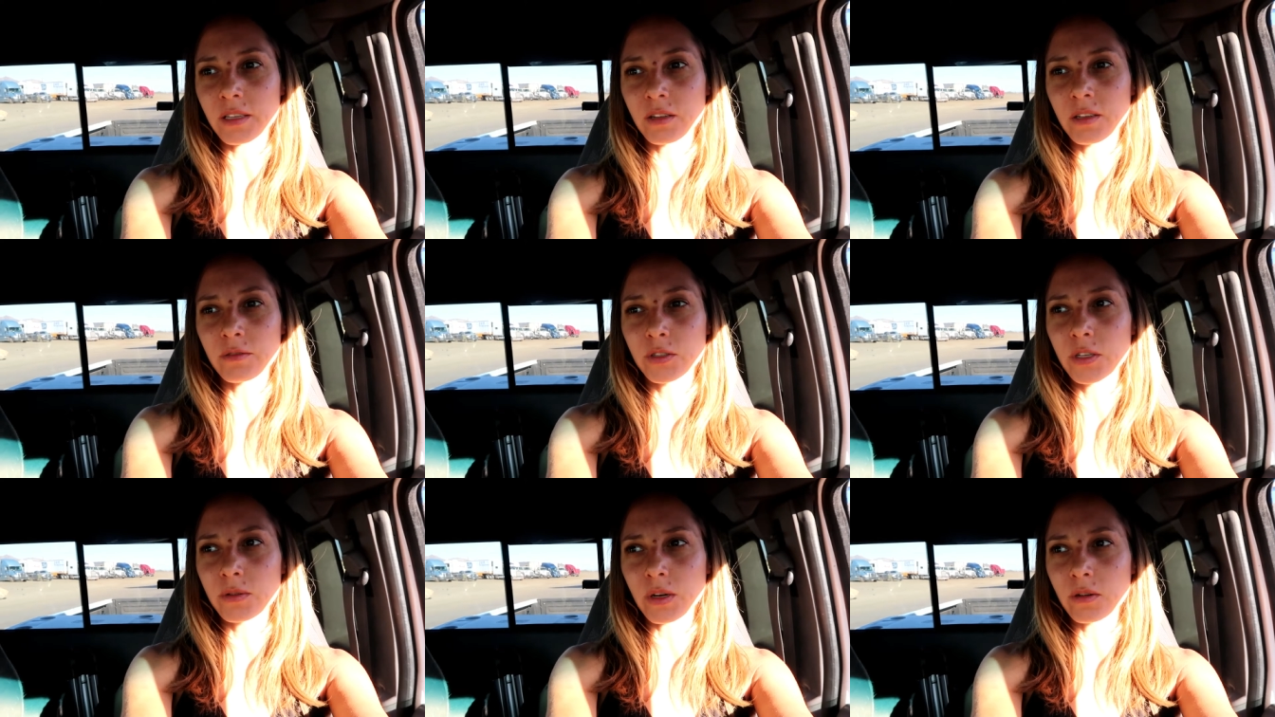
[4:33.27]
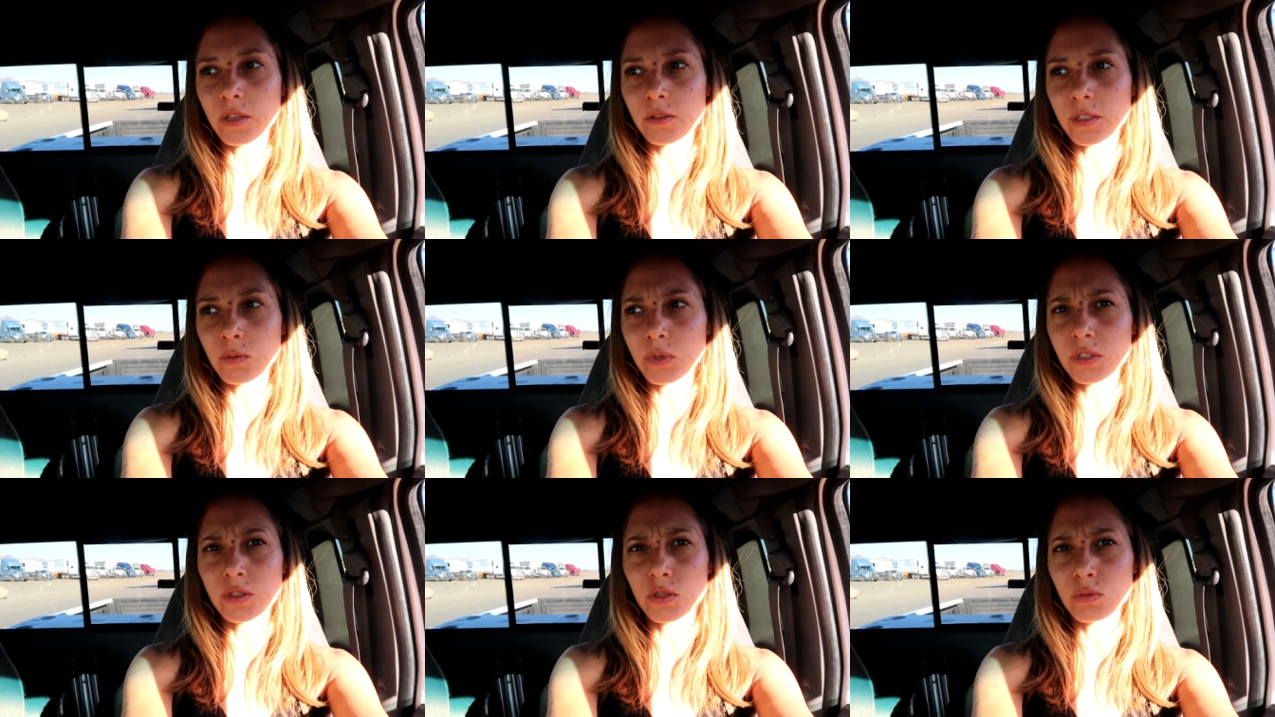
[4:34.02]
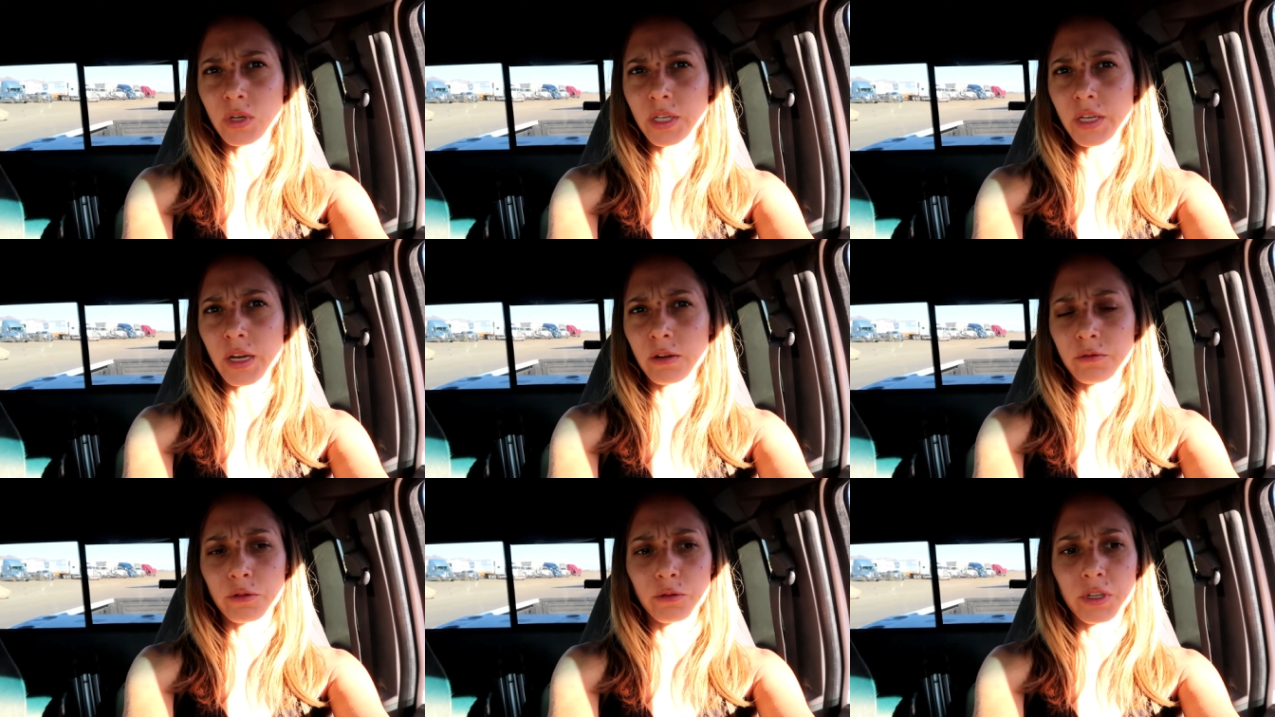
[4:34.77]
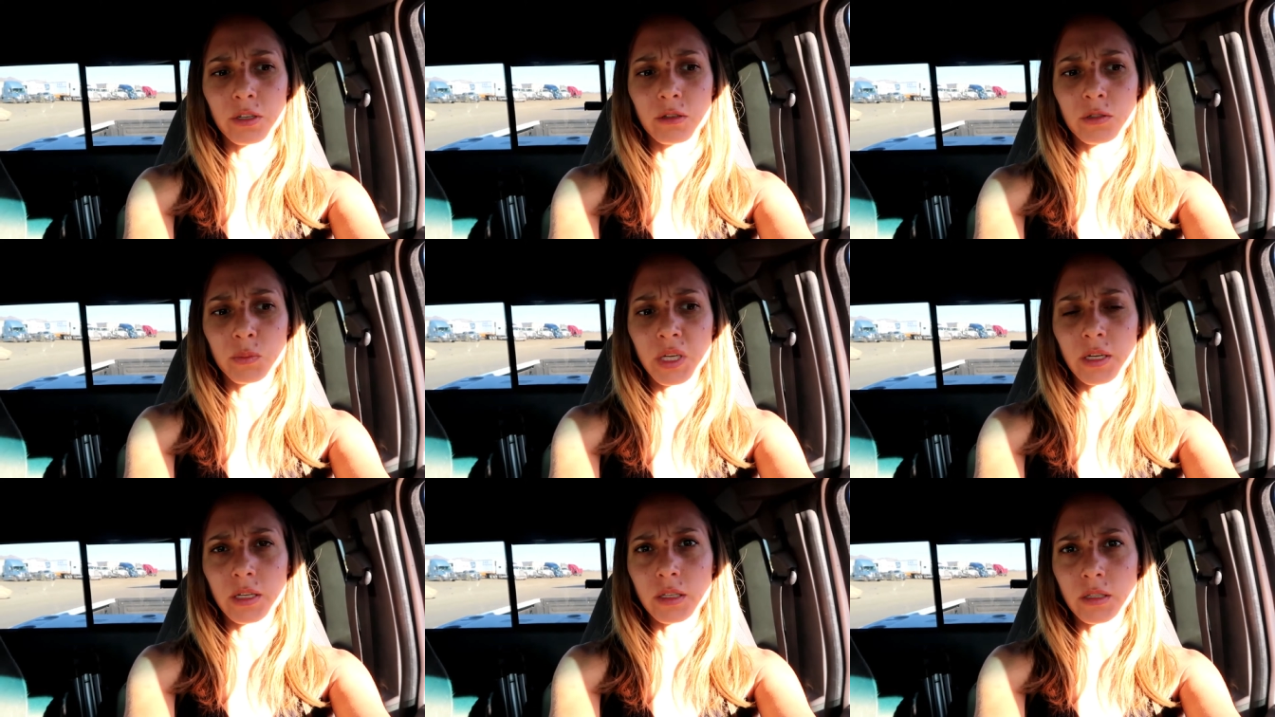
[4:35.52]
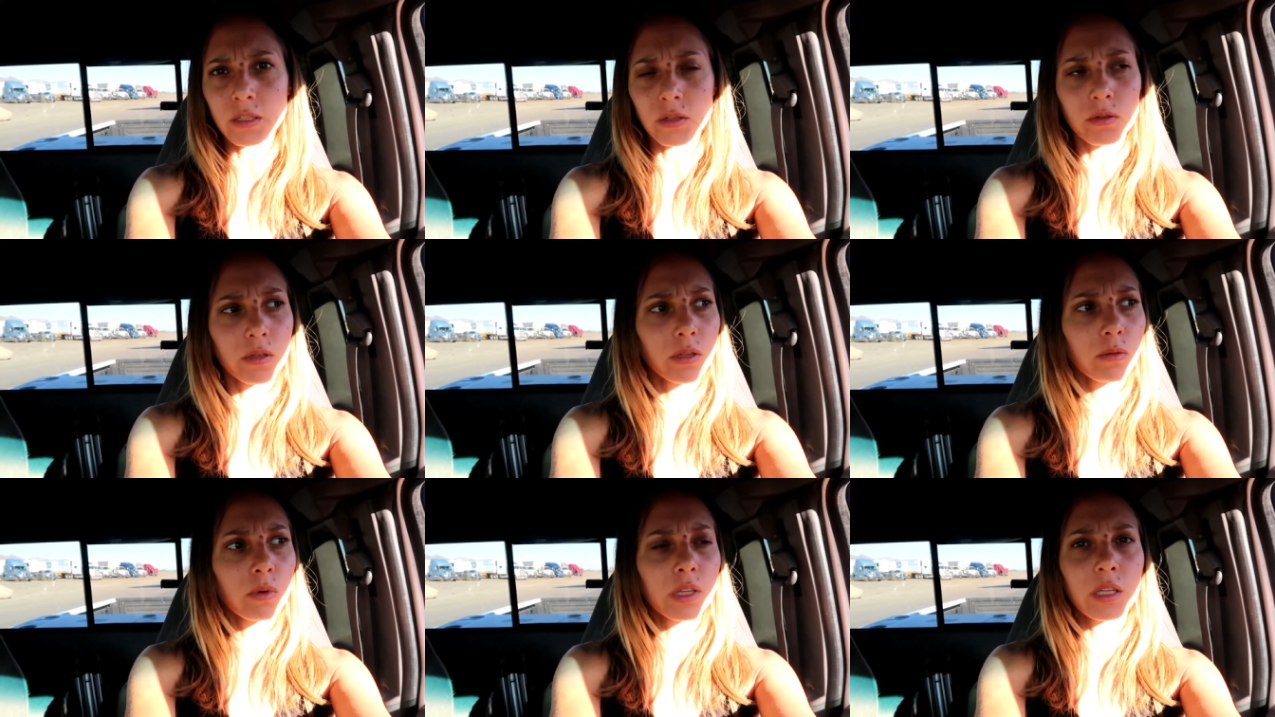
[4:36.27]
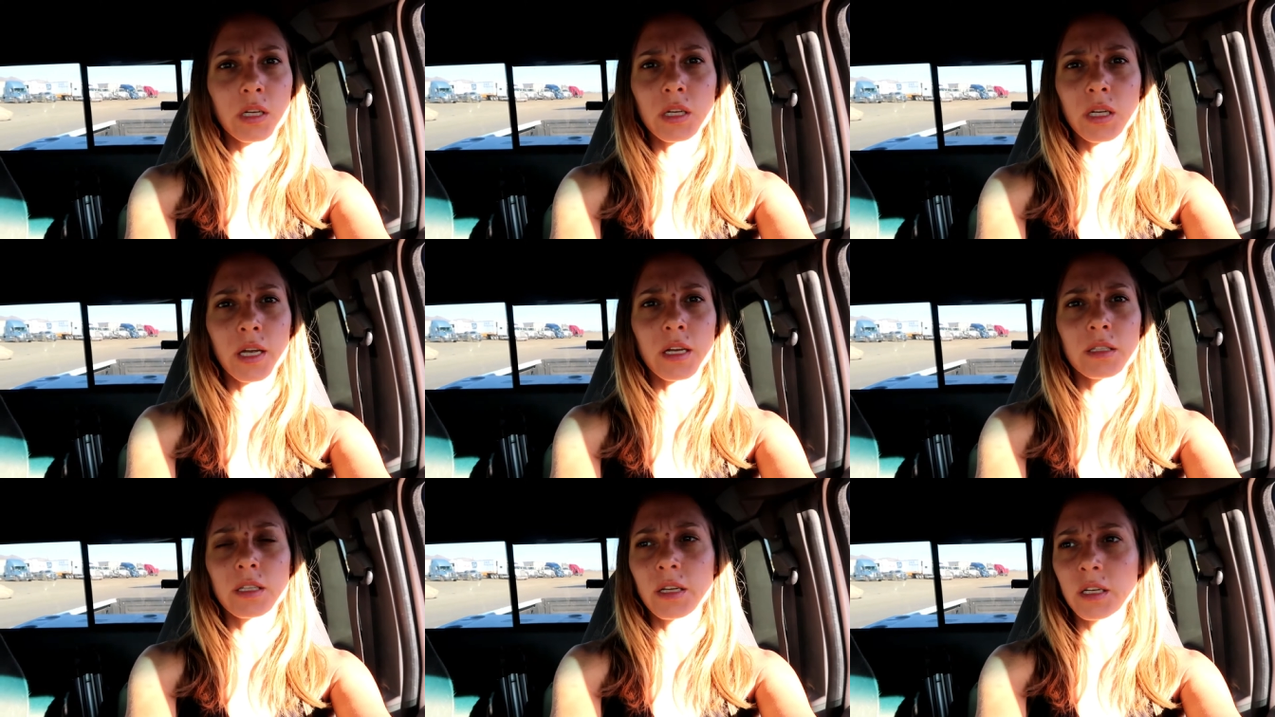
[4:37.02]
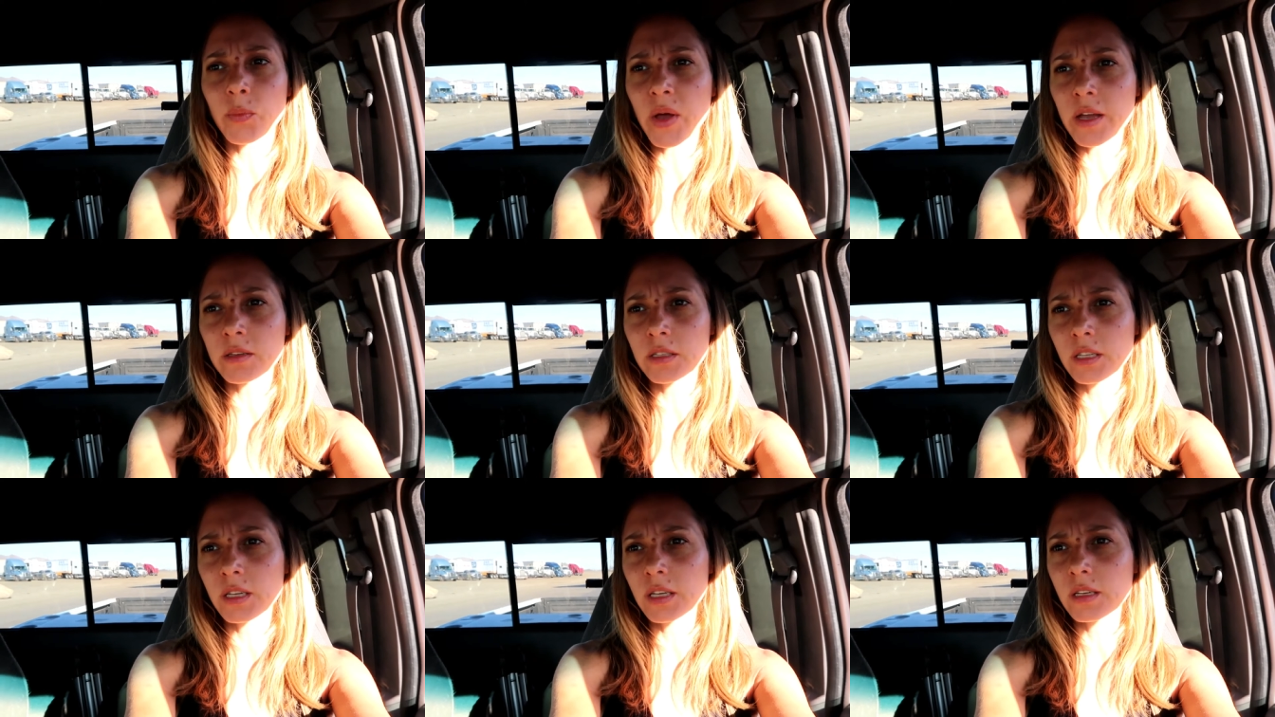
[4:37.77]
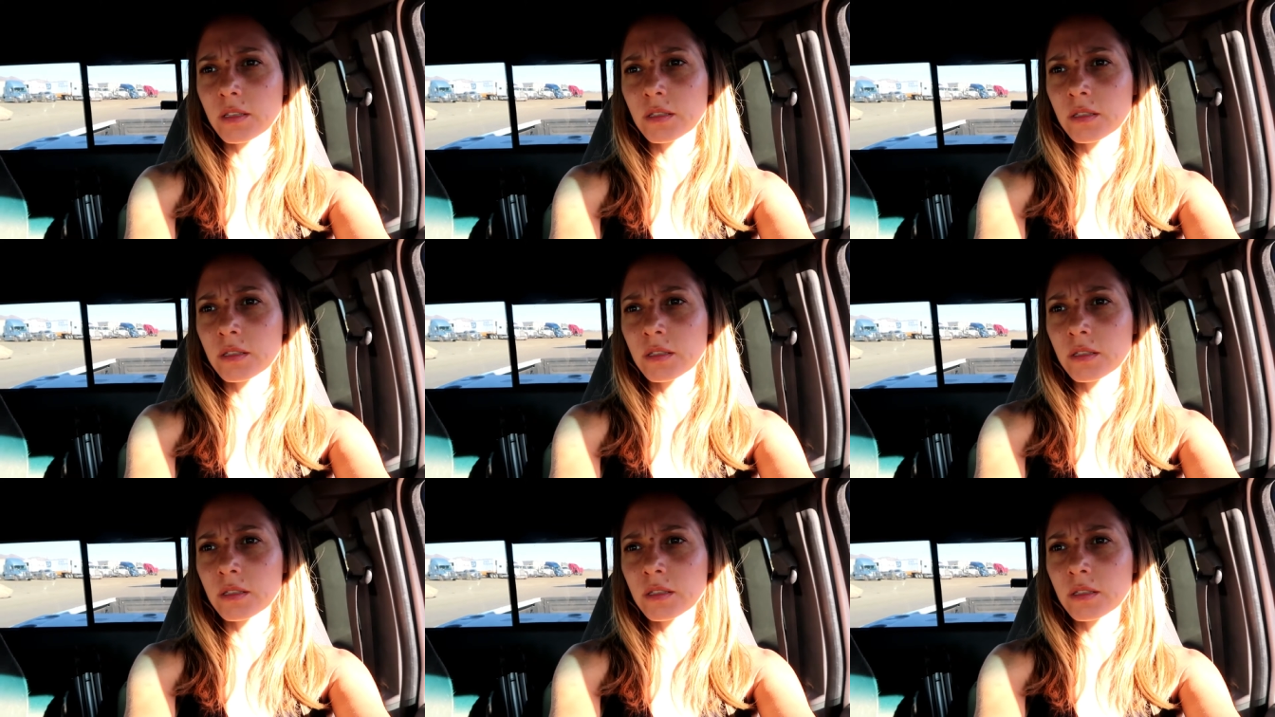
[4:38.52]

I'll never know how close I was to running out for reals because I don't know what the gas tank capacity is.